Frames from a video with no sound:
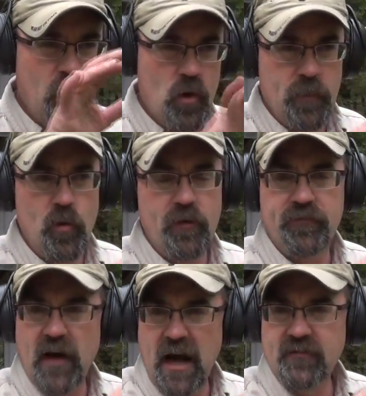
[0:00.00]
I want to put
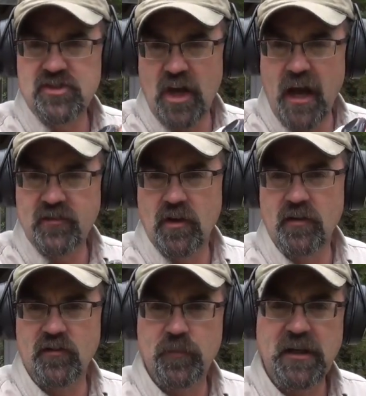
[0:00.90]
5 shots on
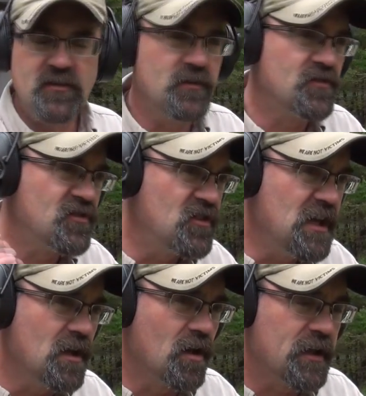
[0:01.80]
this piece of
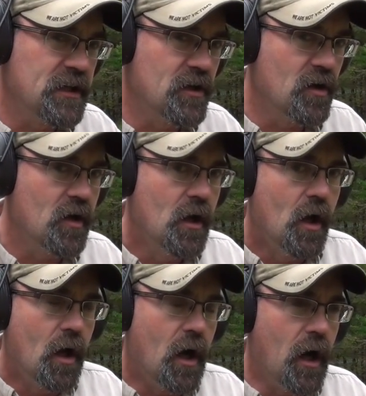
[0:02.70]
steel here
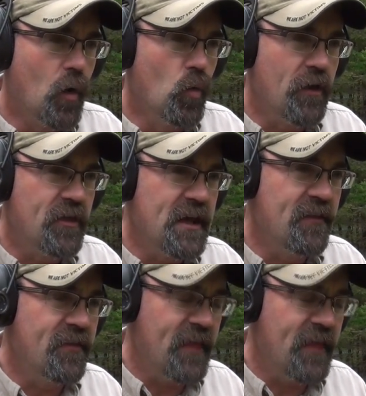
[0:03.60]
within